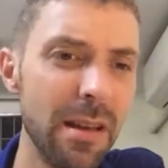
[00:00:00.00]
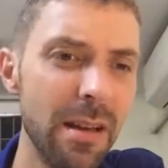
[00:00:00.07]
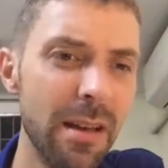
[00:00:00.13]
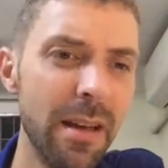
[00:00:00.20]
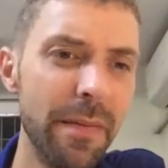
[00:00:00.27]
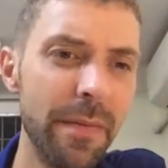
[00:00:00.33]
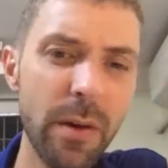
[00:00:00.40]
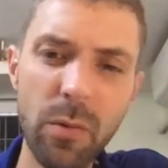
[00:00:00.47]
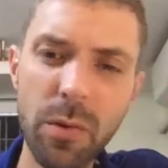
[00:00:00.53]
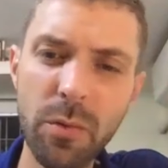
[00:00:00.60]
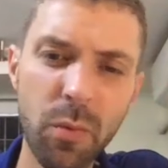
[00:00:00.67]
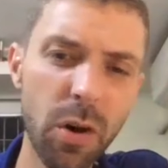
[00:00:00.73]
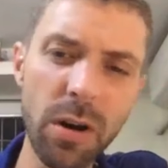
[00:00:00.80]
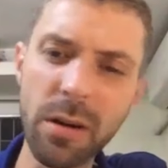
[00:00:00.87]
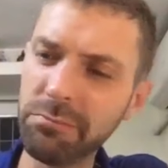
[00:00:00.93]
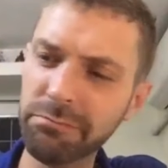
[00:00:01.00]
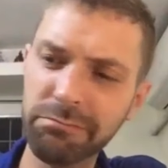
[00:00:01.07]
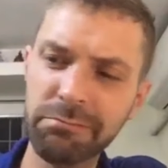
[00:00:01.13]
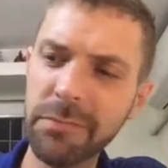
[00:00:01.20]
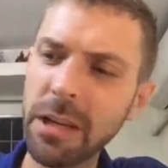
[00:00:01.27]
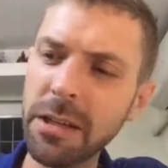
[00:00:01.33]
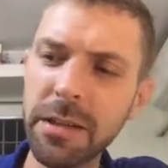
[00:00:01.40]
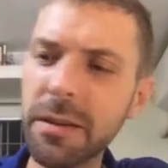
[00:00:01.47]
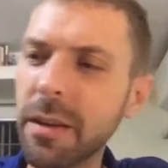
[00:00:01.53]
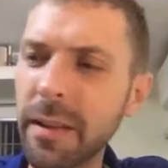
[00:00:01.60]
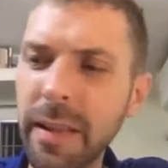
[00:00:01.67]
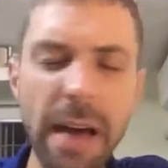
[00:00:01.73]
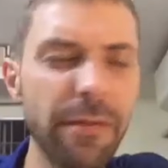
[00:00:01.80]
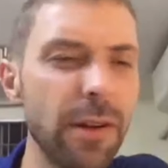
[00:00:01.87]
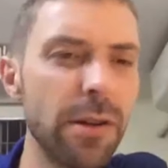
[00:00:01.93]
that would work until
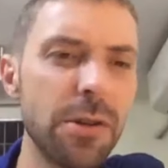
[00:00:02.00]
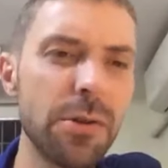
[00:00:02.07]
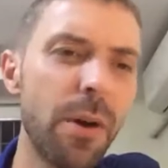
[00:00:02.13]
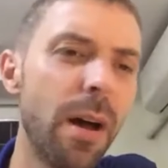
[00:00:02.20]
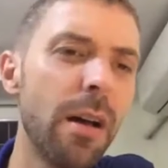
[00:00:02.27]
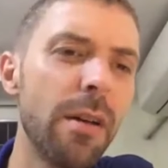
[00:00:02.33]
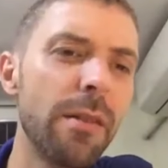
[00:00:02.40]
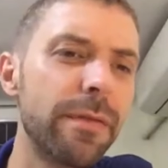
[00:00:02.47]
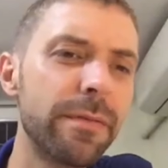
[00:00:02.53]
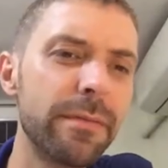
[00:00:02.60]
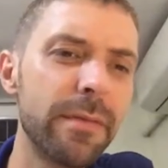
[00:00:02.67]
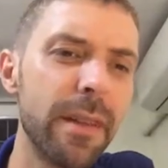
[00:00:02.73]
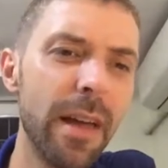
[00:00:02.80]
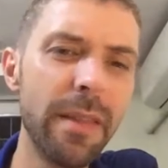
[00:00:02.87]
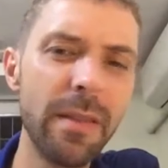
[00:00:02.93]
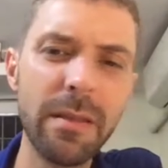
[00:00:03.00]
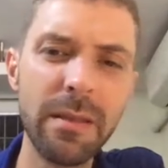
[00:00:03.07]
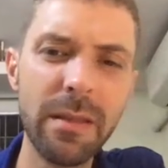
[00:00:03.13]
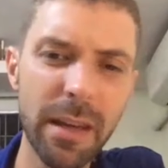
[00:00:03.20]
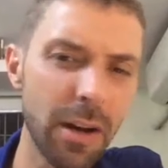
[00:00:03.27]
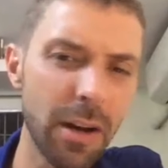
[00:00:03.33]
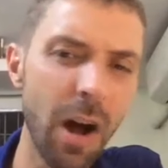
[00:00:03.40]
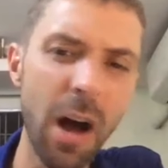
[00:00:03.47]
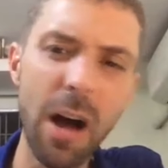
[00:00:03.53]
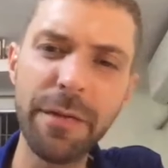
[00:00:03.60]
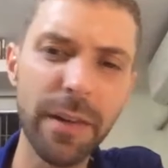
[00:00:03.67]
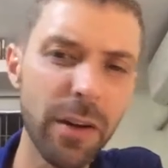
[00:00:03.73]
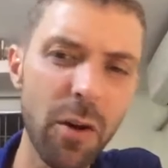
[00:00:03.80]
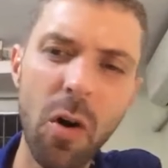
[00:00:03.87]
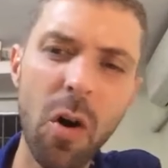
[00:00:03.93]
11 or 12 and get off
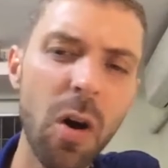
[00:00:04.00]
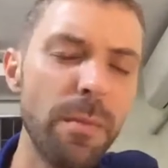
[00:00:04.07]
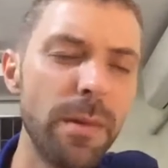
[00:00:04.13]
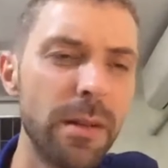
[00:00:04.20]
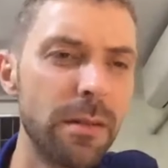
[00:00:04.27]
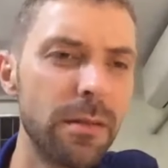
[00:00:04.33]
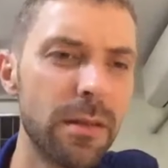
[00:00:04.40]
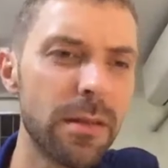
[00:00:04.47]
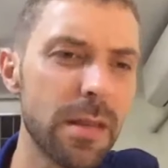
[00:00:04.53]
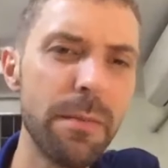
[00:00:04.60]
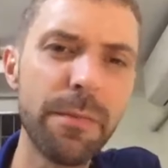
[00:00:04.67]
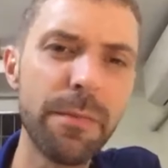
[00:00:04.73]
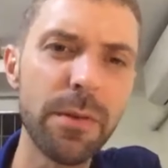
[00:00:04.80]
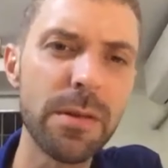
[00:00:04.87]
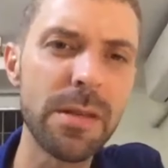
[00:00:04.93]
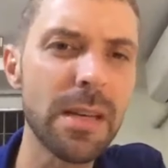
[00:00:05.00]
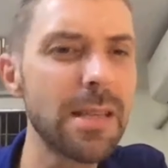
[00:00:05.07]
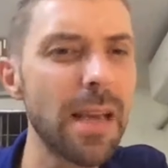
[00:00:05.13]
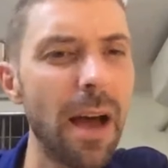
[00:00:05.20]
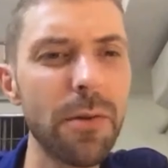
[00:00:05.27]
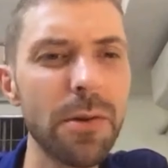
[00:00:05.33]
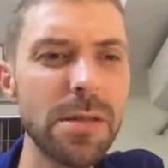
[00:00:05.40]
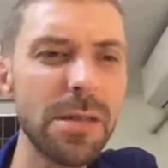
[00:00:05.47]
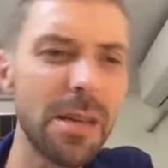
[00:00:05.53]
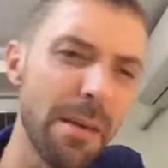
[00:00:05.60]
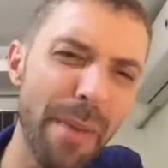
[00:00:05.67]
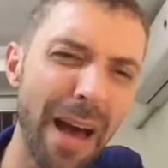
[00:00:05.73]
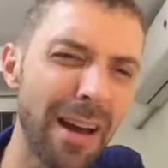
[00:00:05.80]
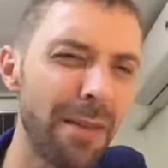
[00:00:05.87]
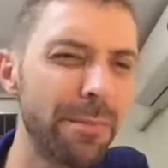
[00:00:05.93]
and go home and sleep for 6 hours and get
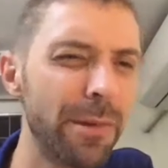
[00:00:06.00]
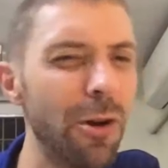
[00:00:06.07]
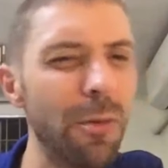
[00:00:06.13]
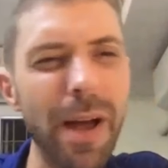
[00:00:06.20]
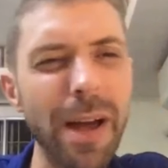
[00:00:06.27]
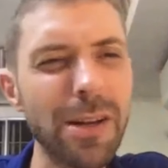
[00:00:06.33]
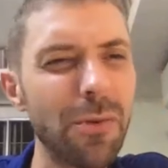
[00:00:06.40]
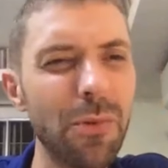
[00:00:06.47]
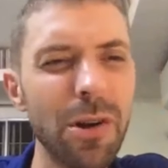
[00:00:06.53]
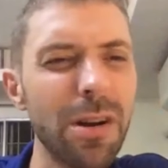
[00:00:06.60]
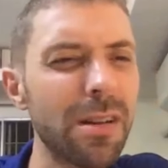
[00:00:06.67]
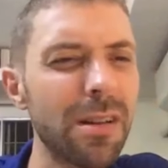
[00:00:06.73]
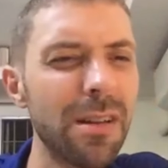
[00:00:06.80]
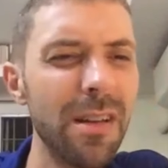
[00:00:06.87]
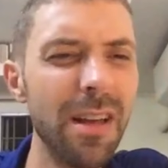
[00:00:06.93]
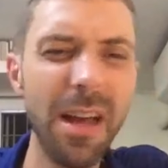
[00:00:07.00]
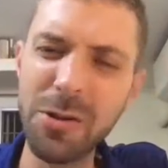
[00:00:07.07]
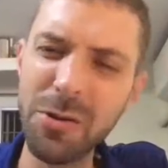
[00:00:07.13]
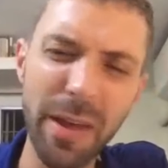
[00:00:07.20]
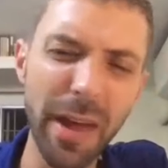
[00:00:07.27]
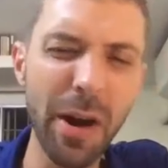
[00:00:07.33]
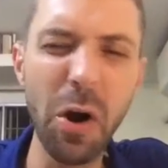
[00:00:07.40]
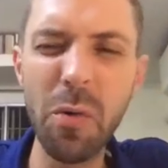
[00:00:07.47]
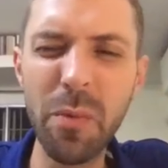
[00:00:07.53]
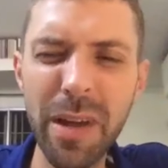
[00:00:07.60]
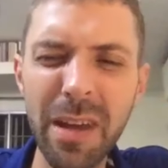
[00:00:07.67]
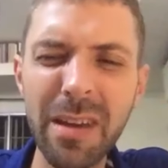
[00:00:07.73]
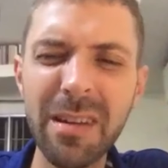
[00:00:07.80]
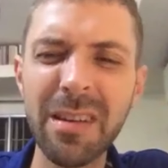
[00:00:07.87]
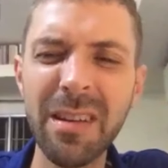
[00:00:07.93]
back up and go back to work and do that all
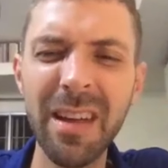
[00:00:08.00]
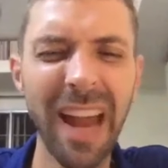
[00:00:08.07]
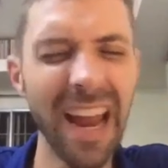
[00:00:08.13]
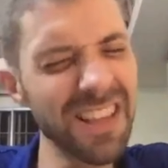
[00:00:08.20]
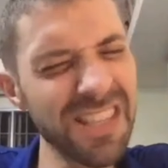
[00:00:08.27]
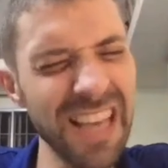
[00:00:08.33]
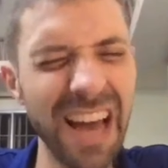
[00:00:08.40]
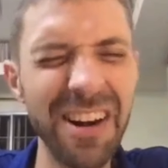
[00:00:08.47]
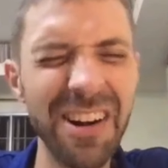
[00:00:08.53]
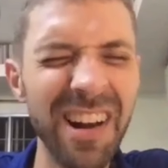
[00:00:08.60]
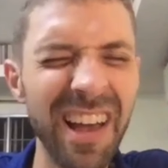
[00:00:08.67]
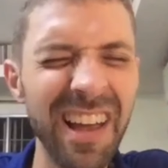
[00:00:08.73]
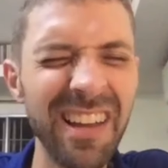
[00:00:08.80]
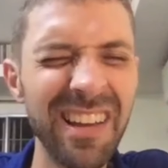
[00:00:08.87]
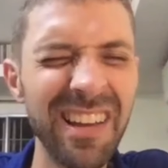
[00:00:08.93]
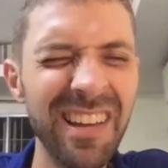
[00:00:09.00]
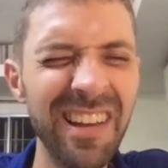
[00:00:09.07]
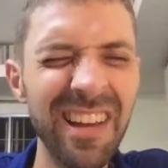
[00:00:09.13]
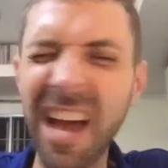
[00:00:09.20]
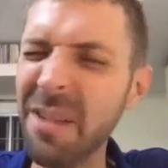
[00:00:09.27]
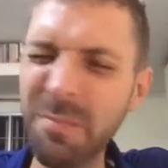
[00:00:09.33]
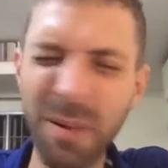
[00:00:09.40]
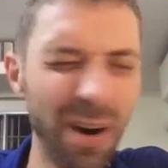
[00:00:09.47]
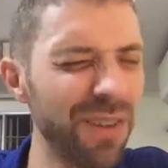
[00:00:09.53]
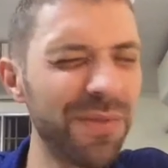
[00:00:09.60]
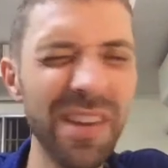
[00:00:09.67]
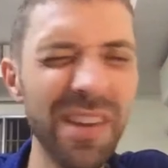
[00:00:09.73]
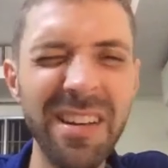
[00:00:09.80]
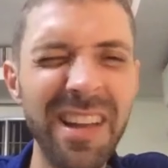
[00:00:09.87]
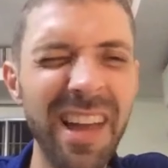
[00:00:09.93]
week and Saturday and part of
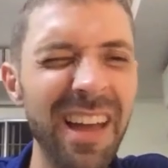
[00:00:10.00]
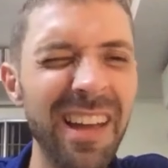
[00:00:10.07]
Sunday.